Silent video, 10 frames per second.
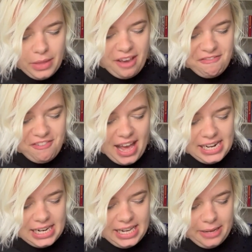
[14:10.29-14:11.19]
And
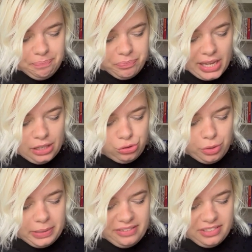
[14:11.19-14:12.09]
finally, a
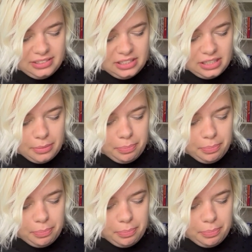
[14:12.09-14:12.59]
troubling visitor